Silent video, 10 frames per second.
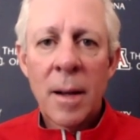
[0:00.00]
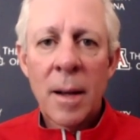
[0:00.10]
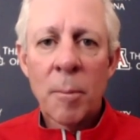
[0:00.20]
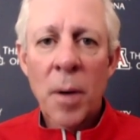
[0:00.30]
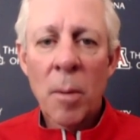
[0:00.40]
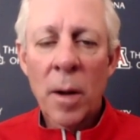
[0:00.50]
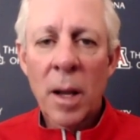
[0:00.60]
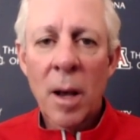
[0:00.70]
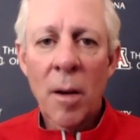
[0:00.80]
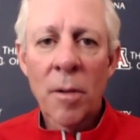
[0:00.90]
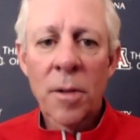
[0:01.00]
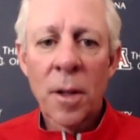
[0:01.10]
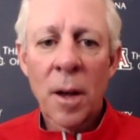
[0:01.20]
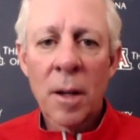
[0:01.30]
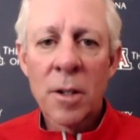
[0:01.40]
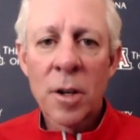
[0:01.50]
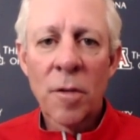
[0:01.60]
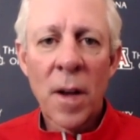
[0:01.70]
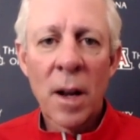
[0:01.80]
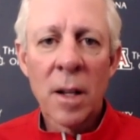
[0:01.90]
in public health uh,
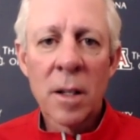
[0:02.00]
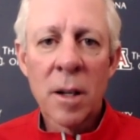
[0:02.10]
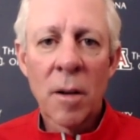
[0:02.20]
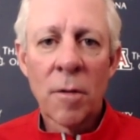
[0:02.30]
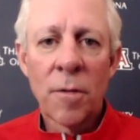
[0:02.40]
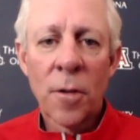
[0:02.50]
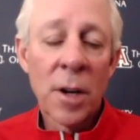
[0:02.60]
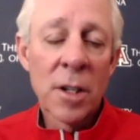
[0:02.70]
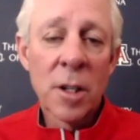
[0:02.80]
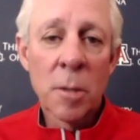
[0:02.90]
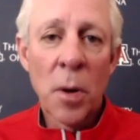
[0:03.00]
surveillance of, for instance,